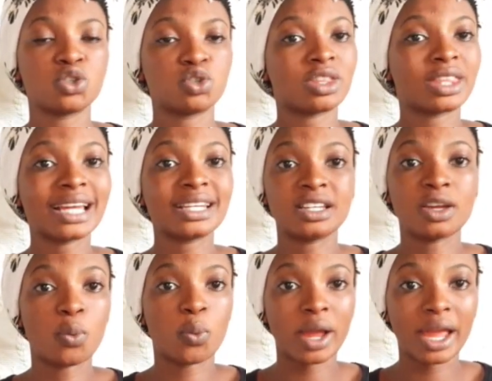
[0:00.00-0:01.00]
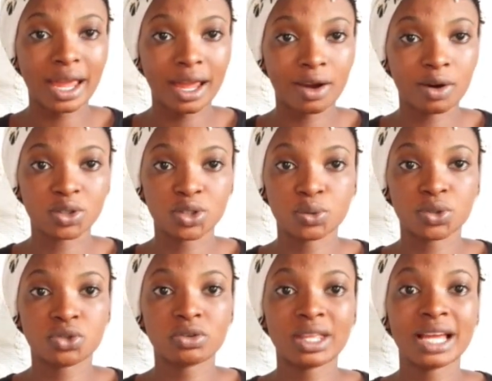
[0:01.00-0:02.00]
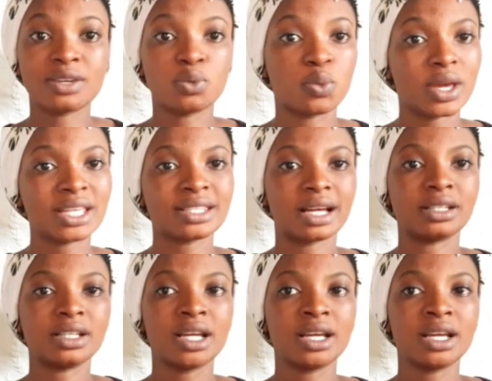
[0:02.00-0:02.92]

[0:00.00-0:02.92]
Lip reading: treated in a way, or she was treated in ways, and